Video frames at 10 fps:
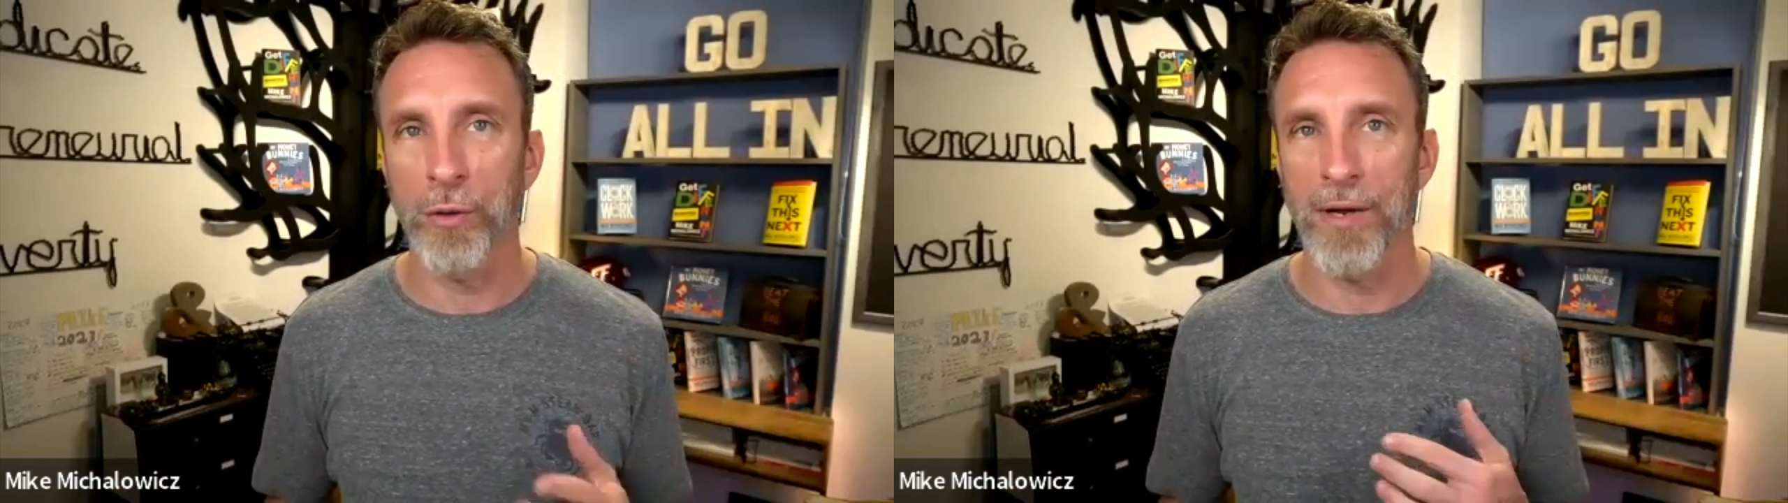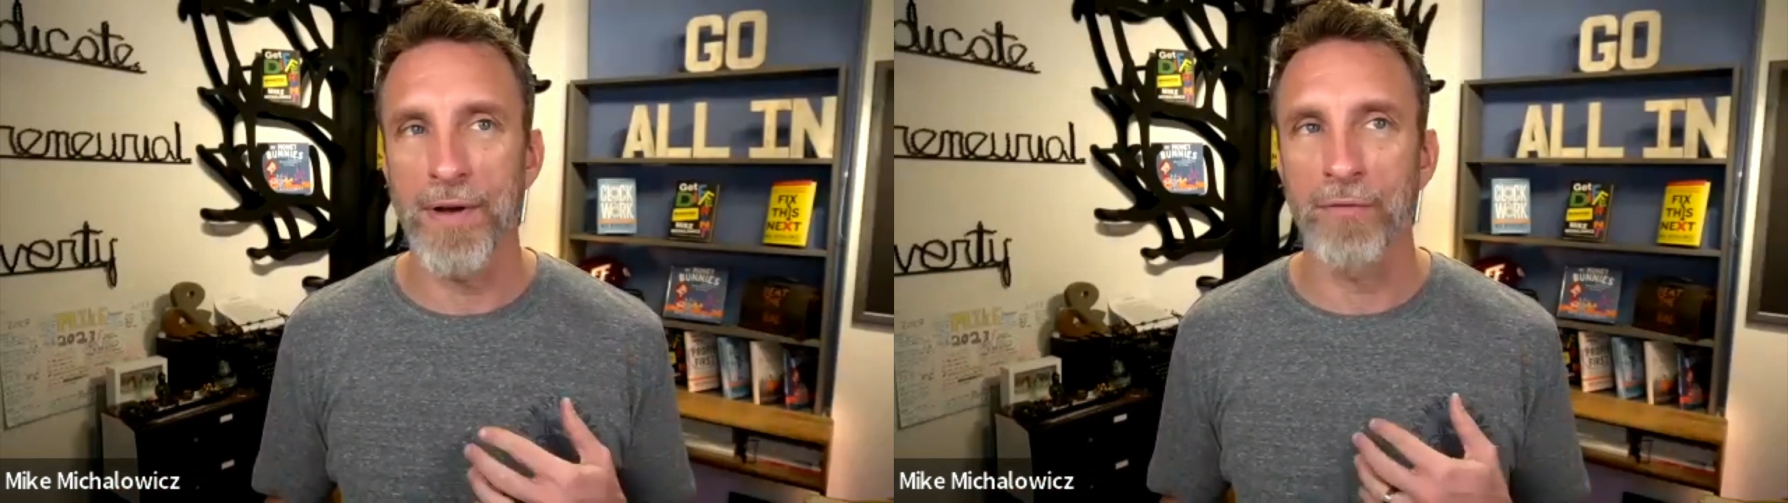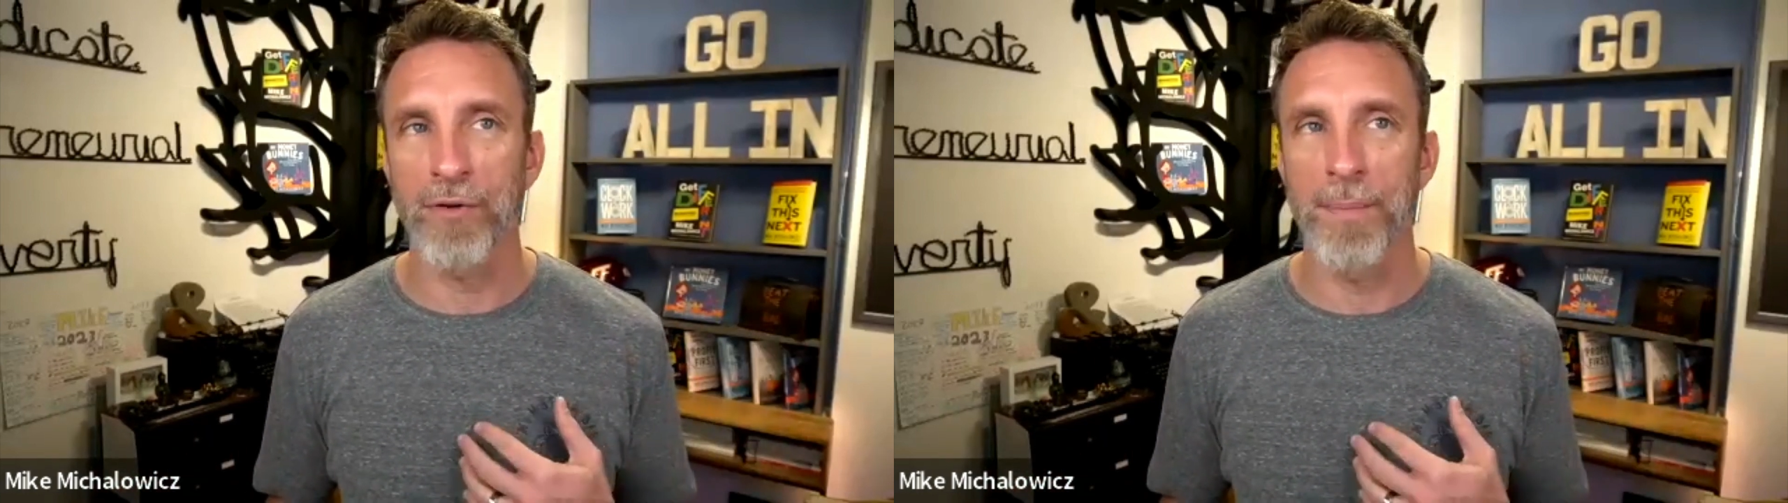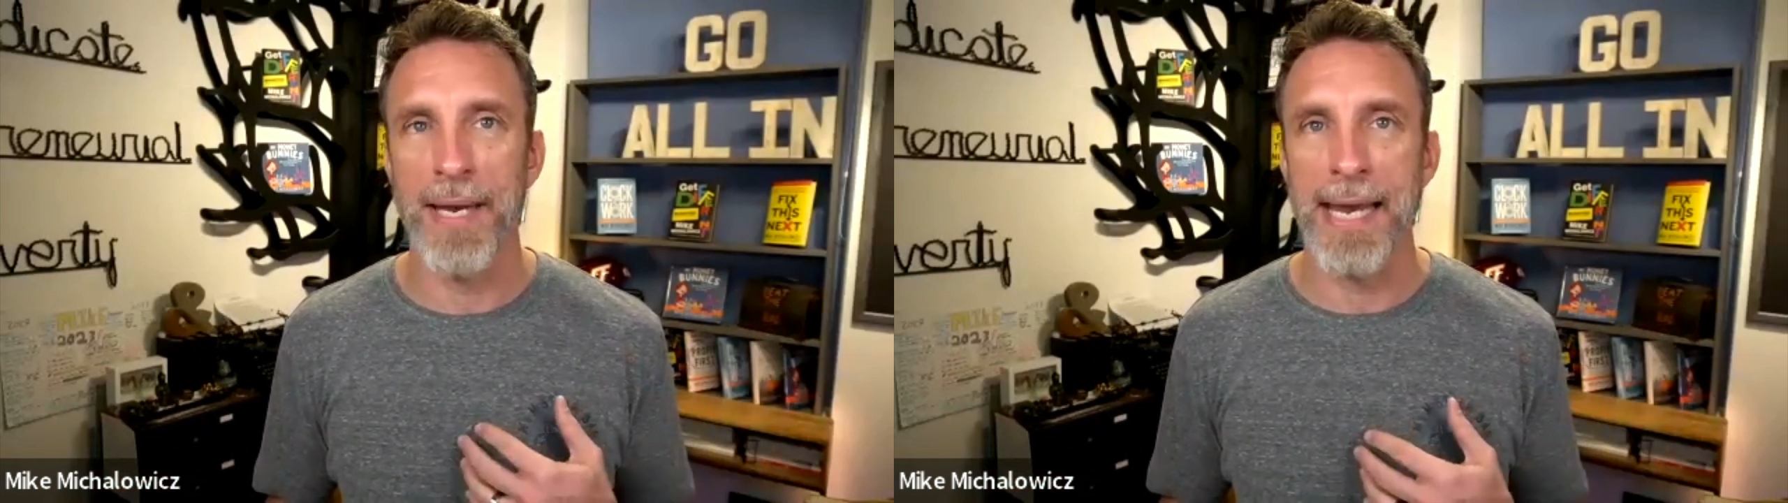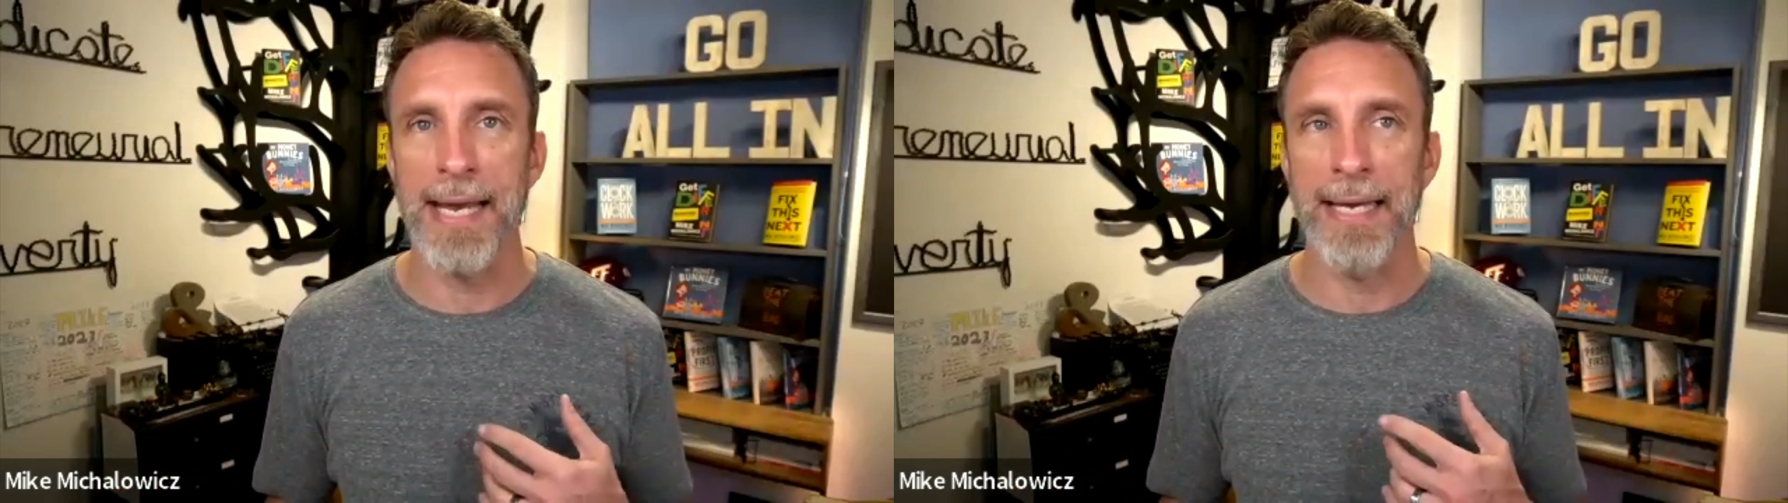I found for
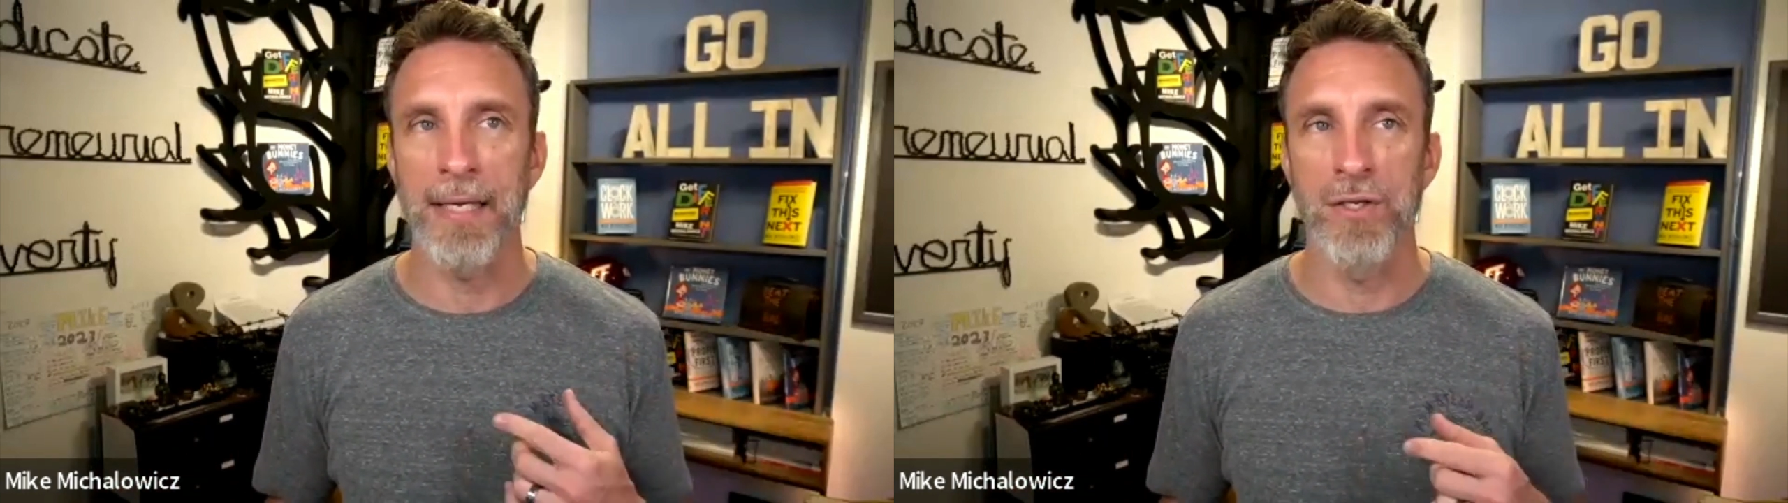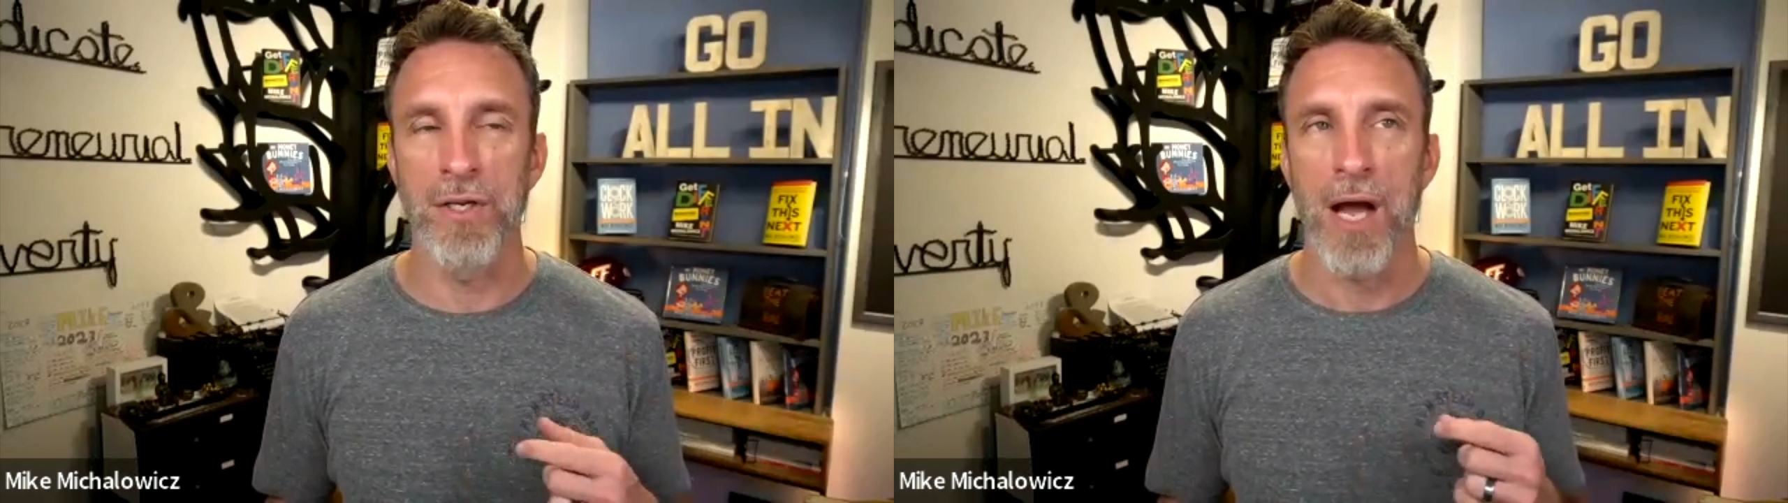me is